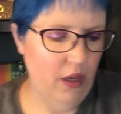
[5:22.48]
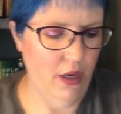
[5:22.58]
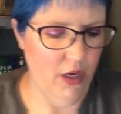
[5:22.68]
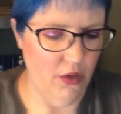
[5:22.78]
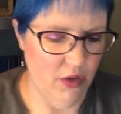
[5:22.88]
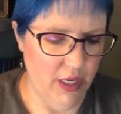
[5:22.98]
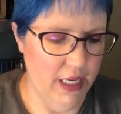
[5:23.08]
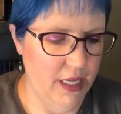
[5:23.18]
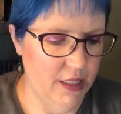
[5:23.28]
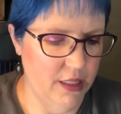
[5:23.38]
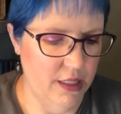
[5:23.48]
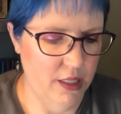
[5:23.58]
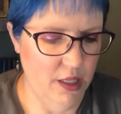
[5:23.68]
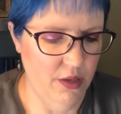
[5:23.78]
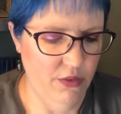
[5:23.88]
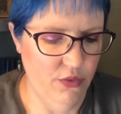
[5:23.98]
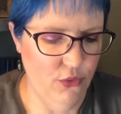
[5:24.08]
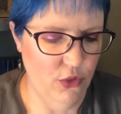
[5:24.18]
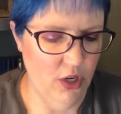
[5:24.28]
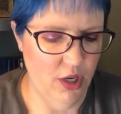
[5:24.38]
All right,
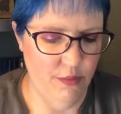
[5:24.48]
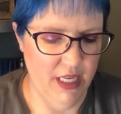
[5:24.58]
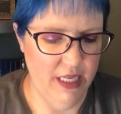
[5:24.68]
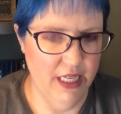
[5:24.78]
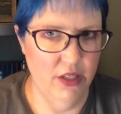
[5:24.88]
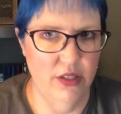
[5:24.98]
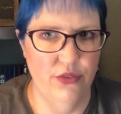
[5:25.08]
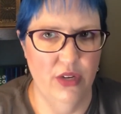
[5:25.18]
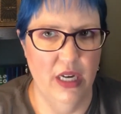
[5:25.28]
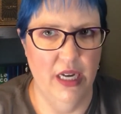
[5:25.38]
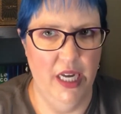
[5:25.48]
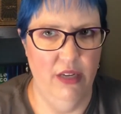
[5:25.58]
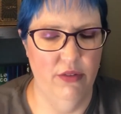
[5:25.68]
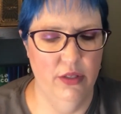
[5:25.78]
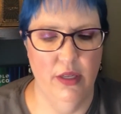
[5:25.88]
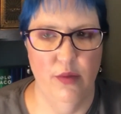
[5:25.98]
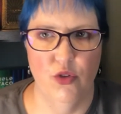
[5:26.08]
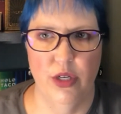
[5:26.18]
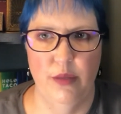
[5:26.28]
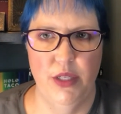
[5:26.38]
for my next 5, I'm
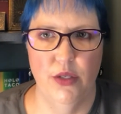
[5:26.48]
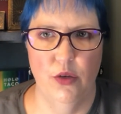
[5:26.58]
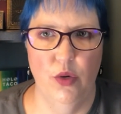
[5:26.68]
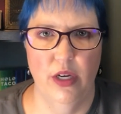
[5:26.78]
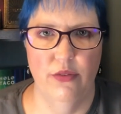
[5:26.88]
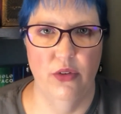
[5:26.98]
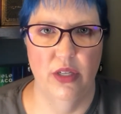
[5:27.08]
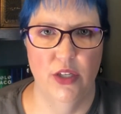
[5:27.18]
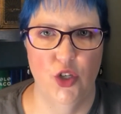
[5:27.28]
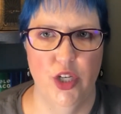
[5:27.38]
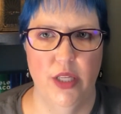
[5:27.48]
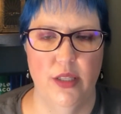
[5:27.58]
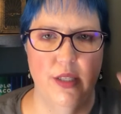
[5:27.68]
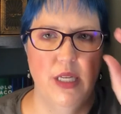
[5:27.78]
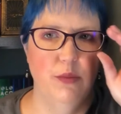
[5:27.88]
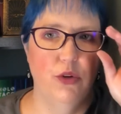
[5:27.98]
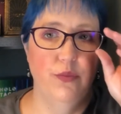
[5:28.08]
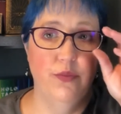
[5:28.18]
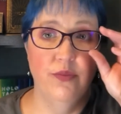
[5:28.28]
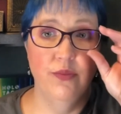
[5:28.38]
trying to be so careful not to shake this table.
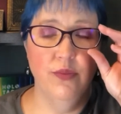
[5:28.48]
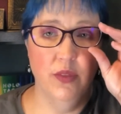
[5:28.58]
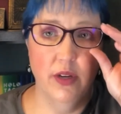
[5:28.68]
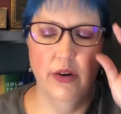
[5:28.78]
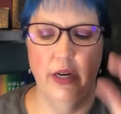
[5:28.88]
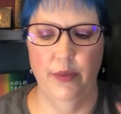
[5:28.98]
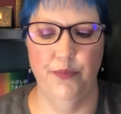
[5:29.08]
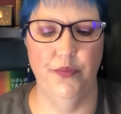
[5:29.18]
All right,